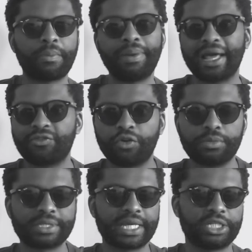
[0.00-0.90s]

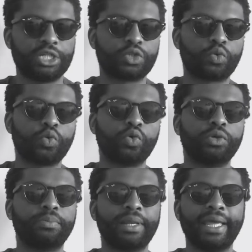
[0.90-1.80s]
platforms such as
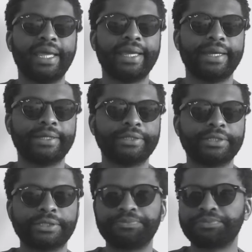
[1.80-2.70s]
Google Play and